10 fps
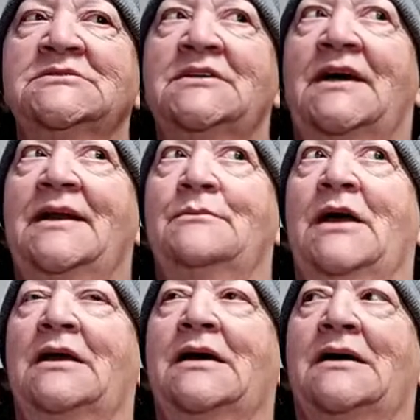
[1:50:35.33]
and I'm
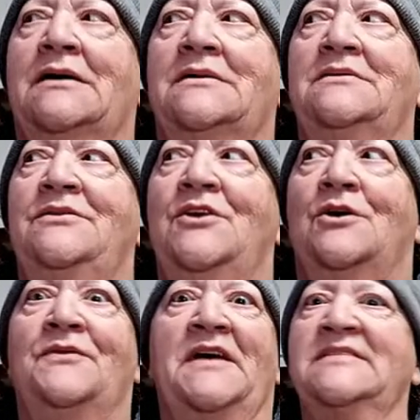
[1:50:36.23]
like, uh,
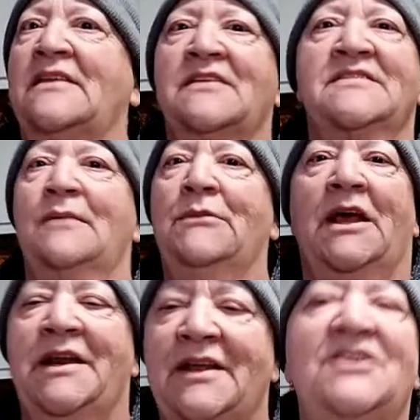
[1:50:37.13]
no, that's not the same
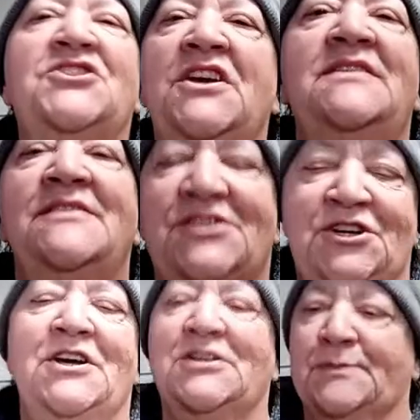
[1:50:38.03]
lady. And she
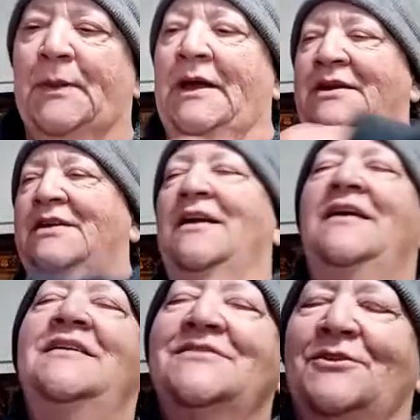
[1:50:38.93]
she explained
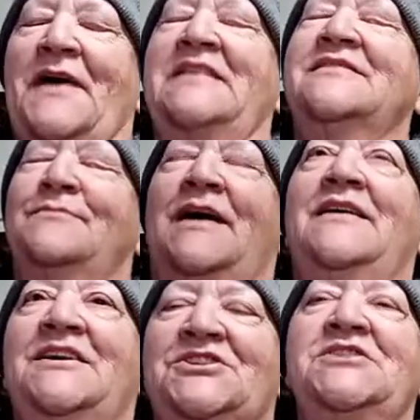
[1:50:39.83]
so that's mm-hmm. my,
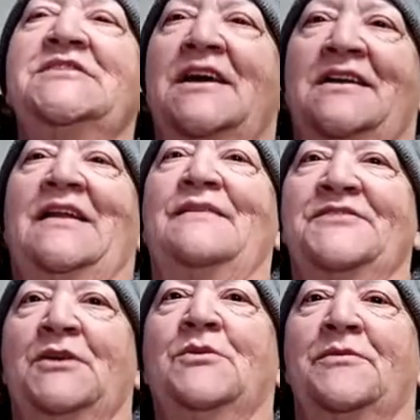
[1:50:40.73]
and she's done the live
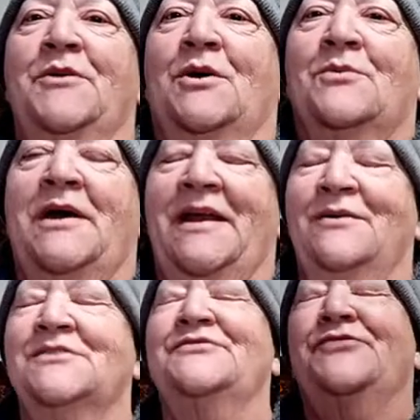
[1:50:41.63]
set with me already. It
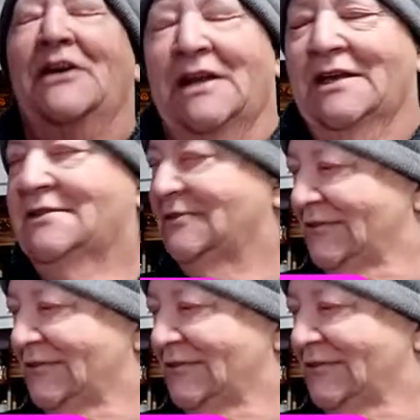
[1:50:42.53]
was funny. Mm-hmm.